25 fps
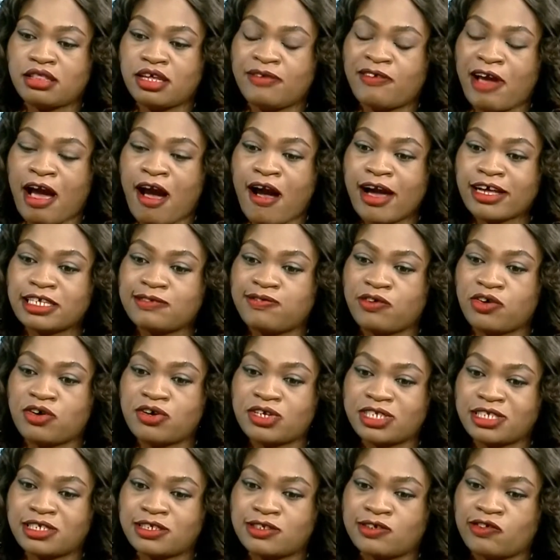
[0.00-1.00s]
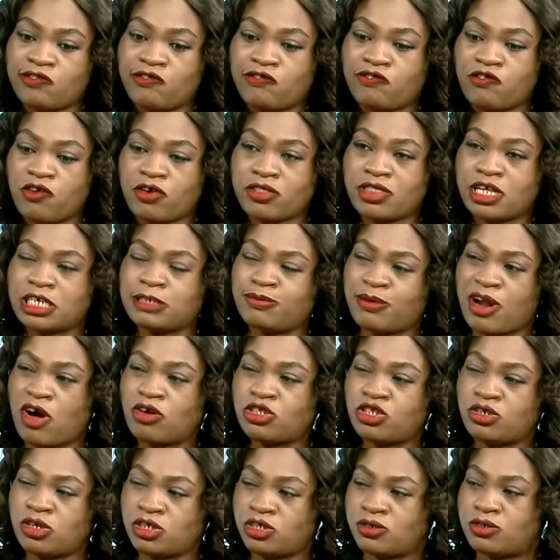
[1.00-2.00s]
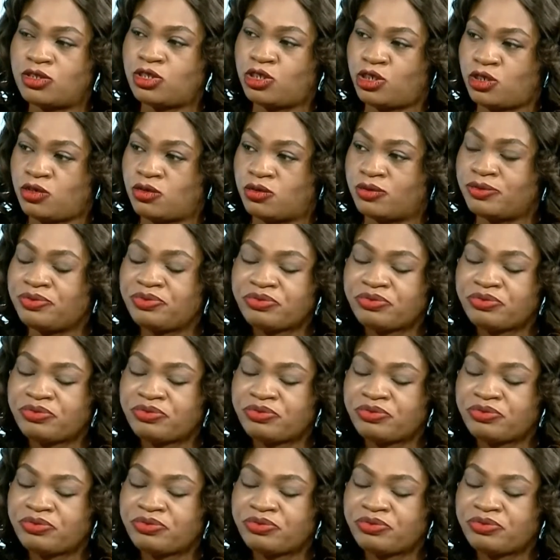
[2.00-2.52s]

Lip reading: act focuses on four things, but I'll touch on two.